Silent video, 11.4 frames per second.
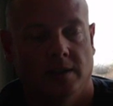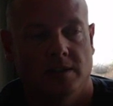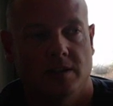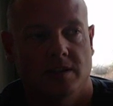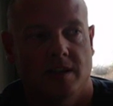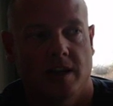
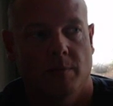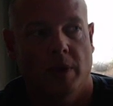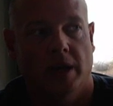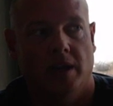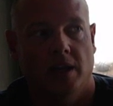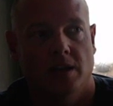She's had
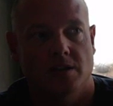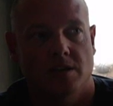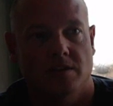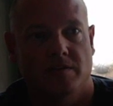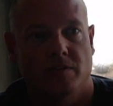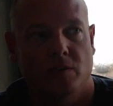
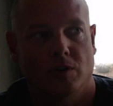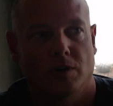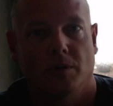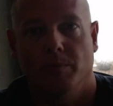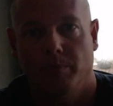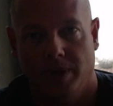medications for
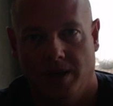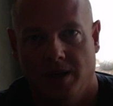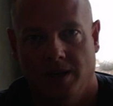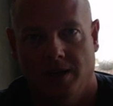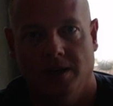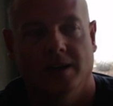
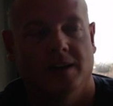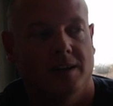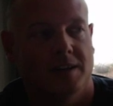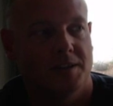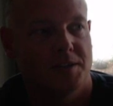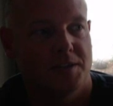pain.
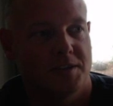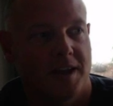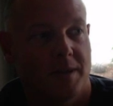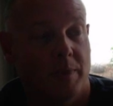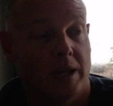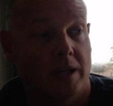She's
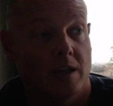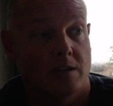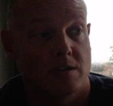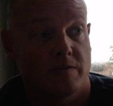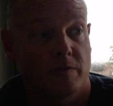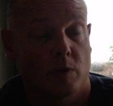had
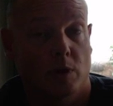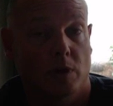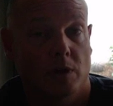medications for